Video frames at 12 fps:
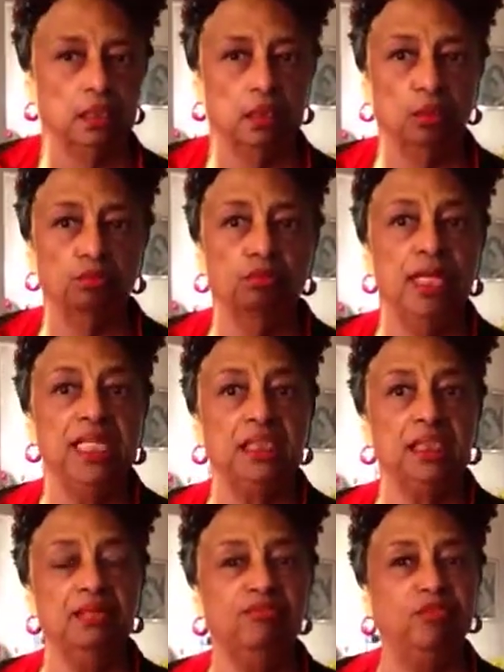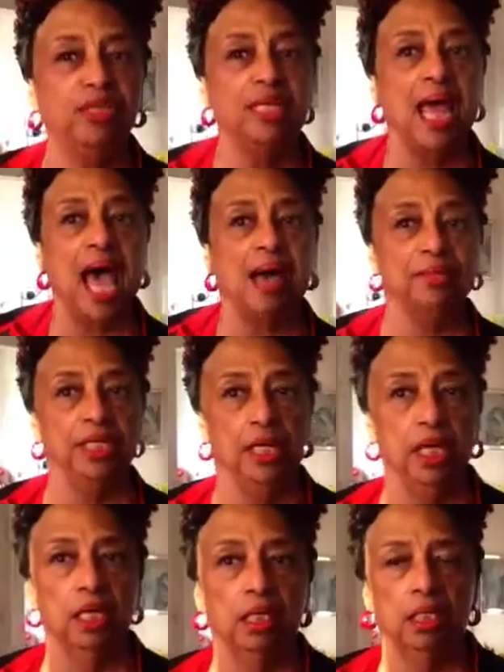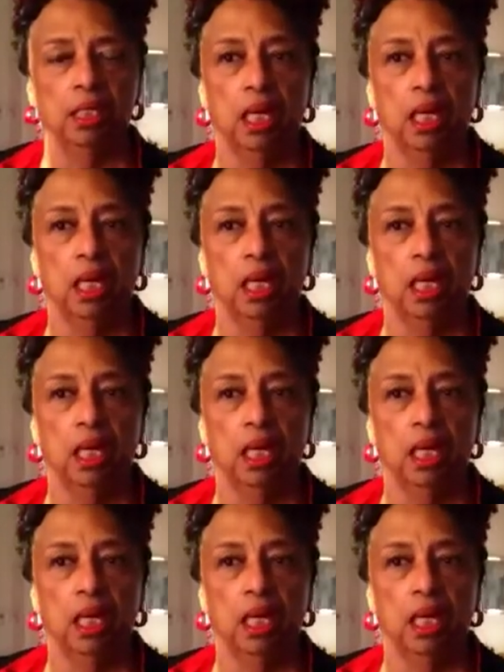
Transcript: the recent phenomena